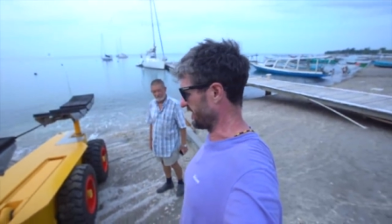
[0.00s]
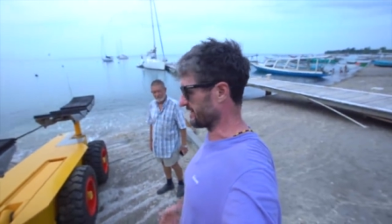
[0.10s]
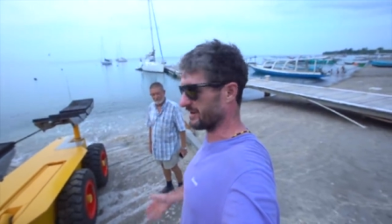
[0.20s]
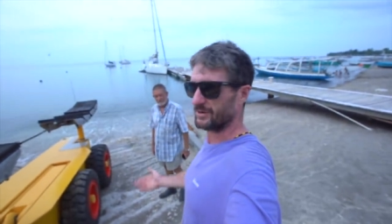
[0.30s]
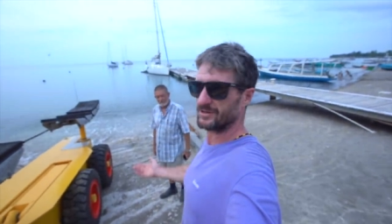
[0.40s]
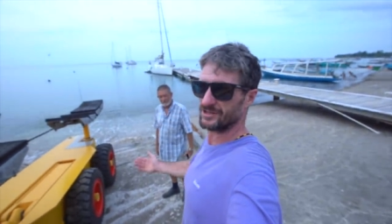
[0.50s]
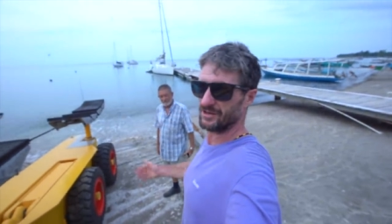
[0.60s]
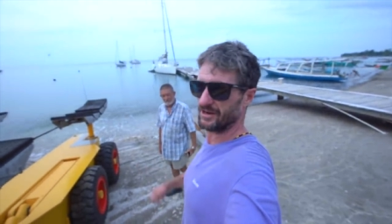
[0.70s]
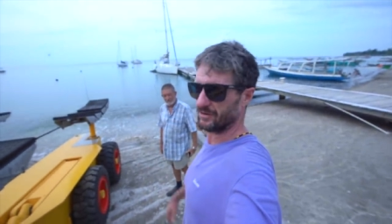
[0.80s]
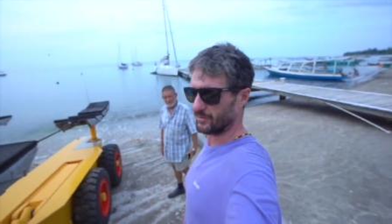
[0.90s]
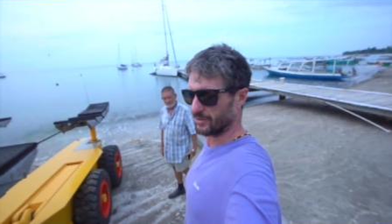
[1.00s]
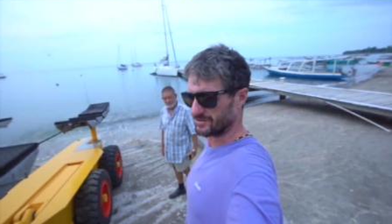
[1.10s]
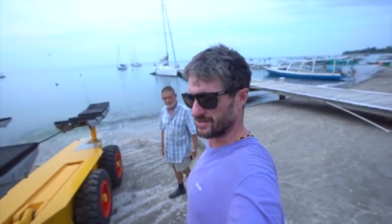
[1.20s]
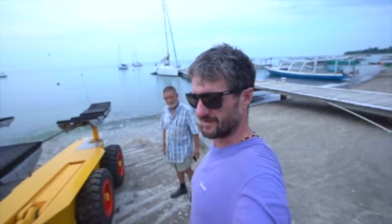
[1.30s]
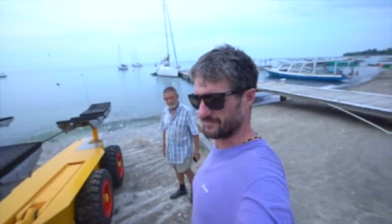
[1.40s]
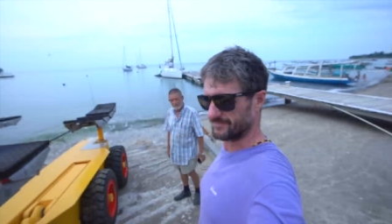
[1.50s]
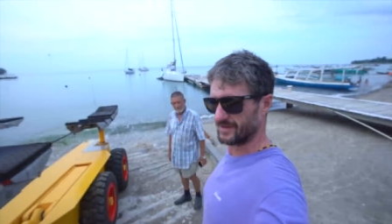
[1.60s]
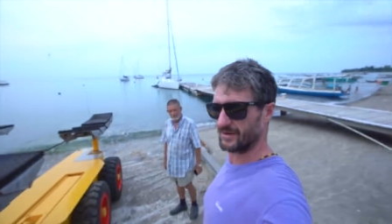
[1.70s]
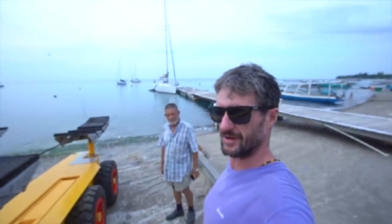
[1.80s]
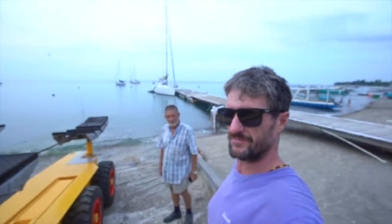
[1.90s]
then, yeah, we can show you how it all works then.
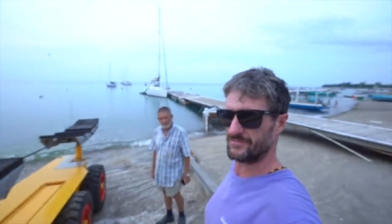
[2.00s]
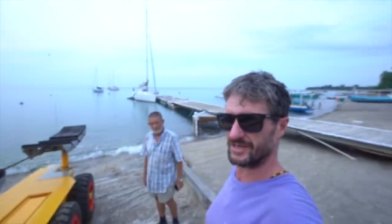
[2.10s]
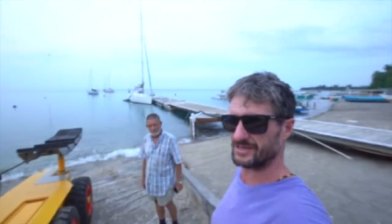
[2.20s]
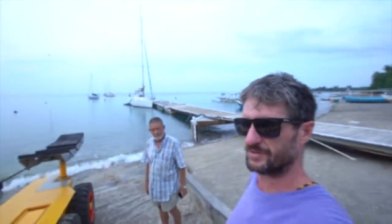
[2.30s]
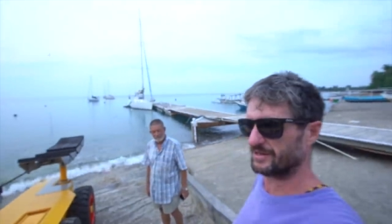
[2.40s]
Anyway, thanks,